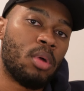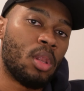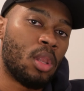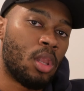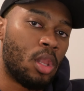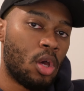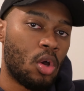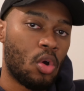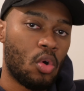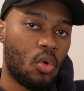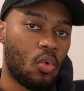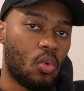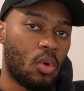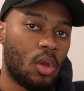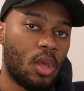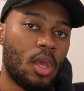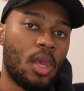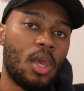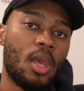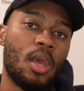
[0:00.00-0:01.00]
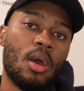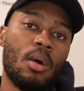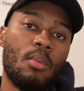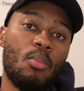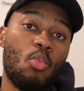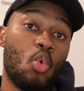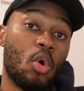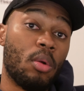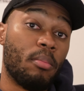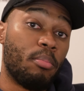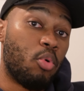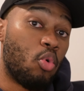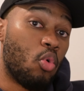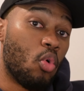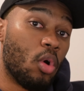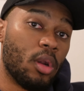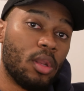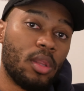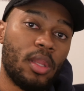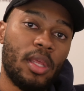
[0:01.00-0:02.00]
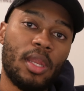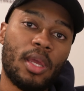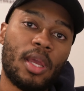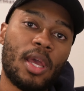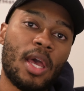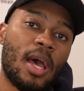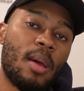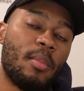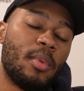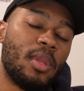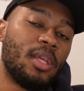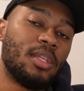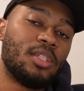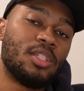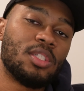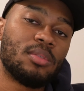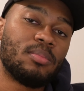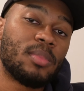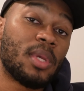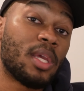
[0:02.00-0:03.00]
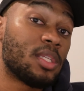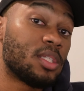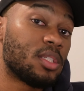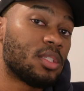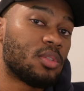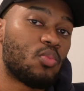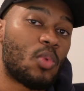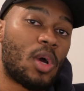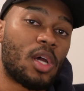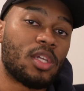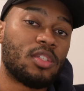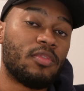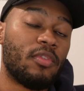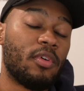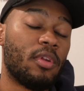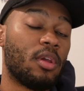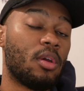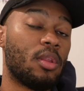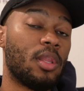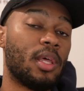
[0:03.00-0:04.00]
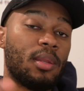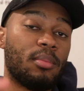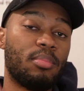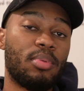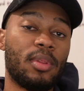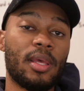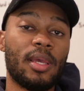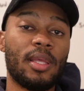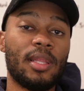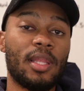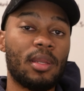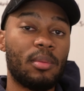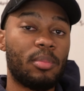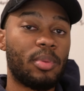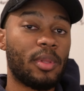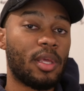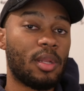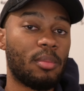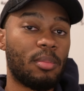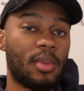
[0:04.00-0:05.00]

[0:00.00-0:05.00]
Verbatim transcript: below. More importantly to commenting, just man, just watch the video, let it play, let it play in the